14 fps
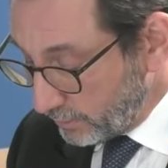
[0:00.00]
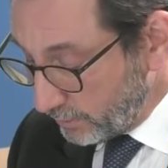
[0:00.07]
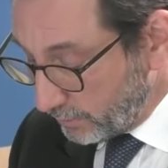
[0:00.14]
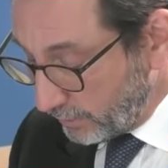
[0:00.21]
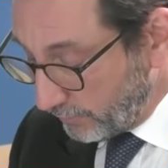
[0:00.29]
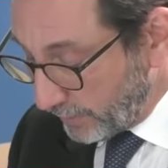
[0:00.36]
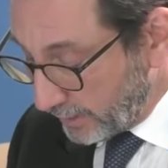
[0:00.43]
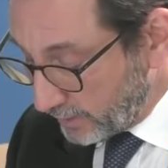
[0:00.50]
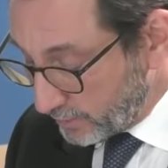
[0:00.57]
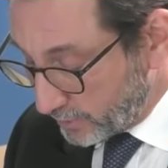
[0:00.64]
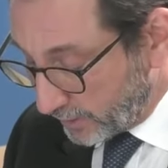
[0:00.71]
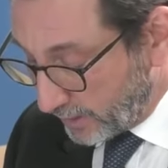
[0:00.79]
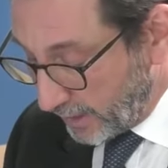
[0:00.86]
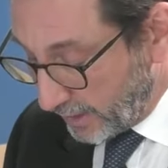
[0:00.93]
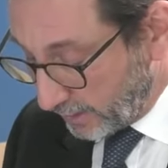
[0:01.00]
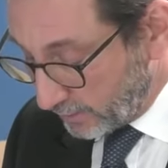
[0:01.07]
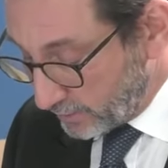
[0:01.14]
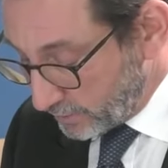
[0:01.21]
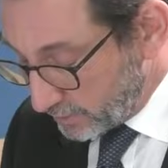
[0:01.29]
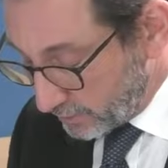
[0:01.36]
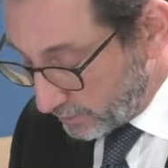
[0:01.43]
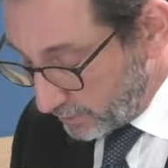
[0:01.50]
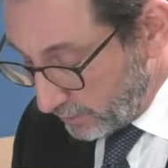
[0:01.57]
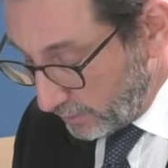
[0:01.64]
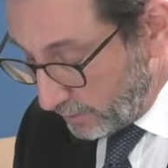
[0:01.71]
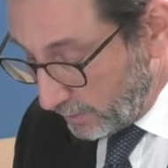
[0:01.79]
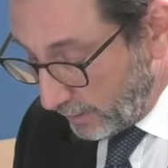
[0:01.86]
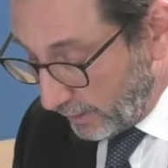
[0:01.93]
And if that's the case,
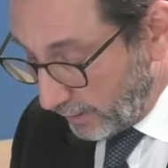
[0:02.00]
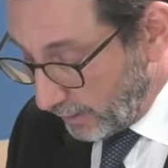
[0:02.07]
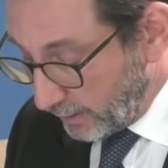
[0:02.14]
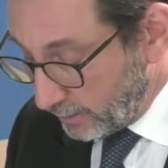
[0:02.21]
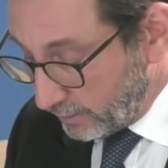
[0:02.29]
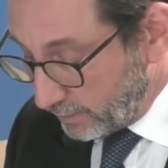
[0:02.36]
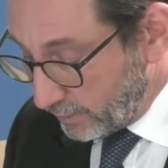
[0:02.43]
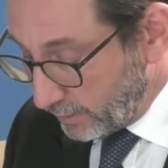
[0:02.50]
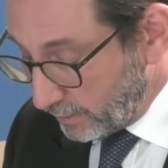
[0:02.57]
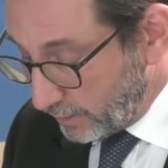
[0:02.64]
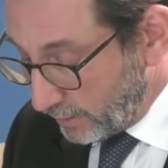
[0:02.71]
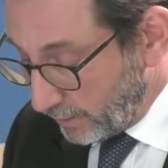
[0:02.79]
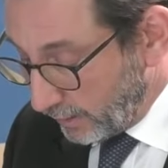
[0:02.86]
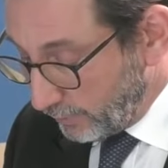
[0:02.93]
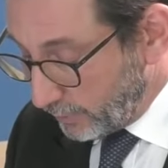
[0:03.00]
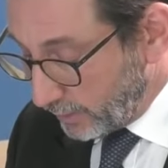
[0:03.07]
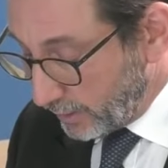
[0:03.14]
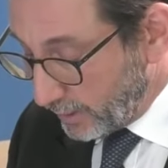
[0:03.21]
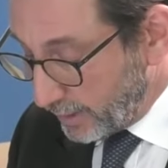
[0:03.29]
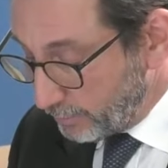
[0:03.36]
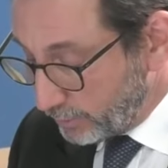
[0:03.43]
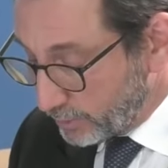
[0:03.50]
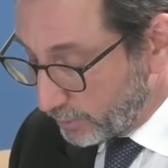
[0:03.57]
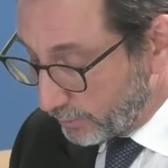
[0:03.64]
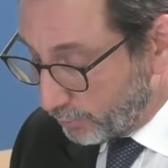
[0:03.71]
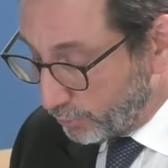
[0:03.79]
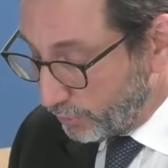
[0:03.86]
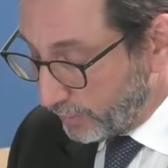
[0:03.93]
how were they able to
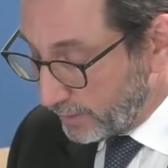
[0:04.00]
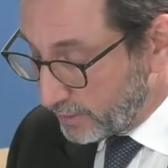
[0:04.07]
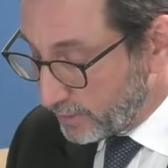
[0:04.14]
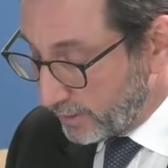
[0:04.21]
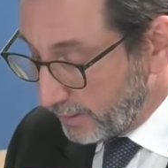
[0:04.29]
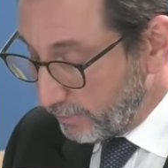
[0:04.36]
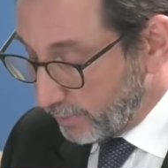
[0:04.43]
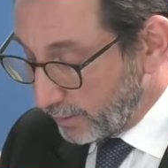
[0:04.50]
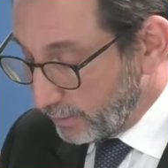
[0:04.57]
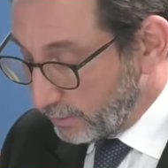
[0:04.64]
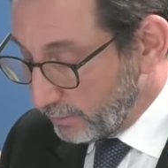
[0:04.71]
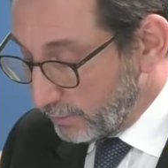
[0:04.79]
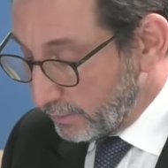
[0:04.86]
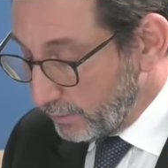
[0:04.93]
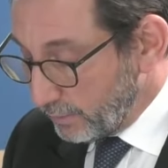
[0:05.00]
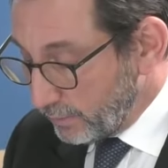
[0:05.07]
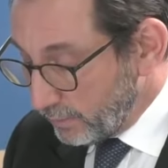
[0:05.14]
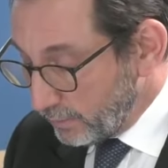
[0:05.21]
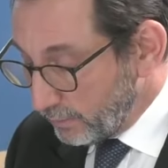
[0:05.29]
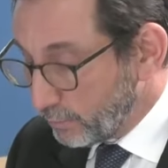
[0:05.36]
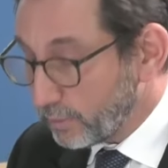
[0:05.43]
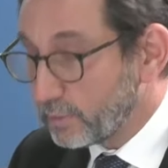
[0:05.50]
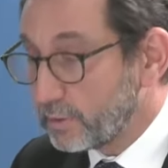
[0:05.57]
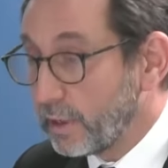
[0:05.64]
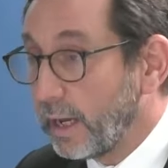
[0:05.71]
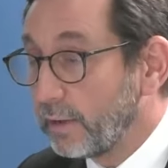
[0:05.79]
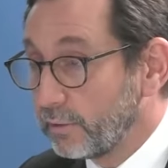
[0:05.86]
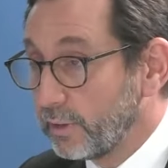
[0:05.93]
approve ACM then? Or
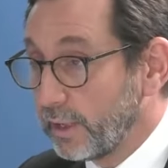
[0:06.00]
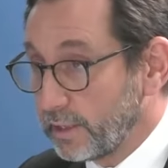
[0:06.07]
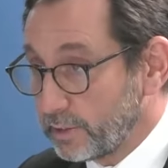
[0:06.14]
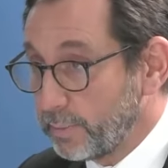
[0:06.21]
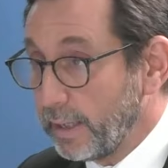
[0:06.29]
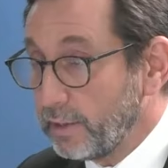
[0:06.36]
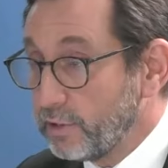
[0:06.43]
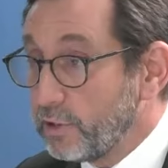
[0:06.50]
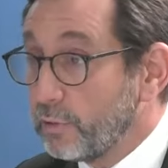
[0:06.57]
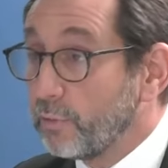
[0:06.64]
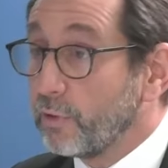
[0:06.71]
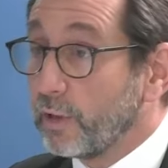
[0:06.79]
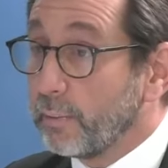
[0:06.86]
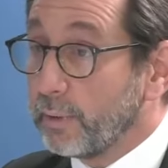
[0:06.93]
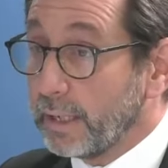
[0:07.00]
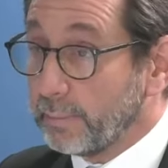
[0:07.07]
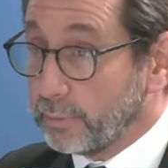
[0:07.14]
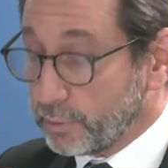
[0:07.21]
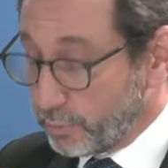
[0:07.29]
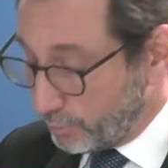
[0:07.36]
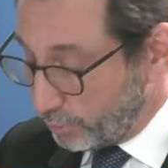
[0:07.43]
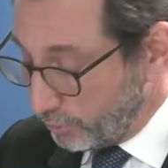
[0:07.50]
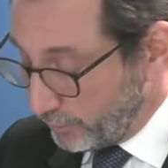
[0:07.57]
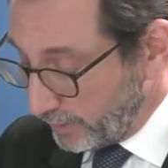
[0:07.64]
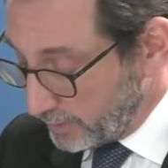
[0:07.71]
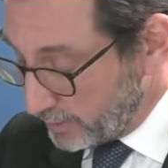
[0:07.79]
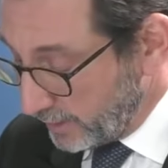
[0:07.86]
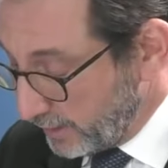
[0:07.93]
how do they explain to you that they were able to approve
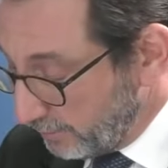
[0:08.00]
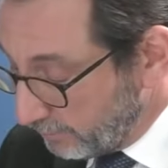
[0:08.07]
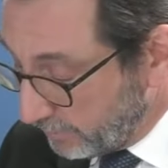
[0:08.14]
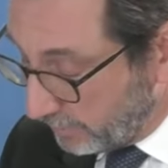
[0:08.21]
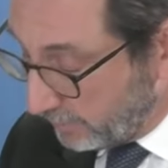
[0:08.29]
ACM